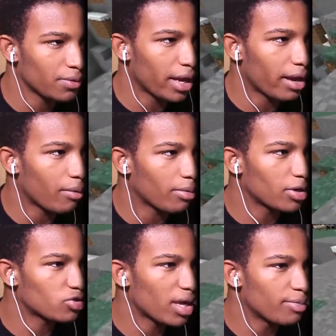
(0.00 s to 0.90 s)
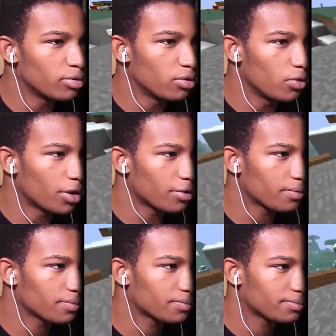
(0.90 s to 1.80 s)
Yeah, well, I'm gonna try the pool of water.
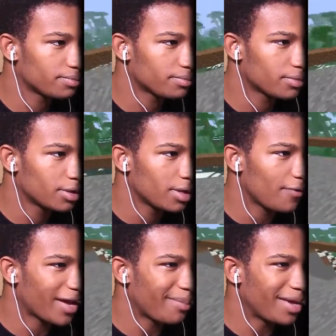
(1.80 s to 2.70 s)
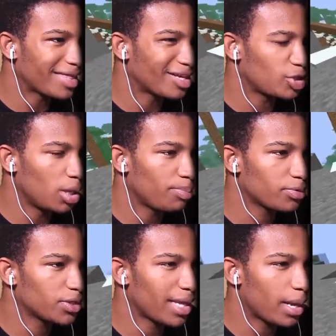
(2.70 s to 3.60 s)
If I can make that jump
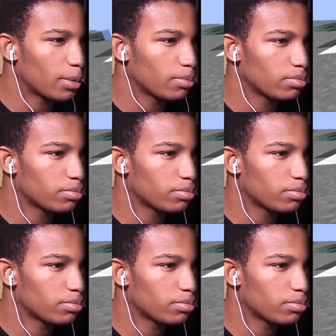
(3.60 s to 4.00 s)
to that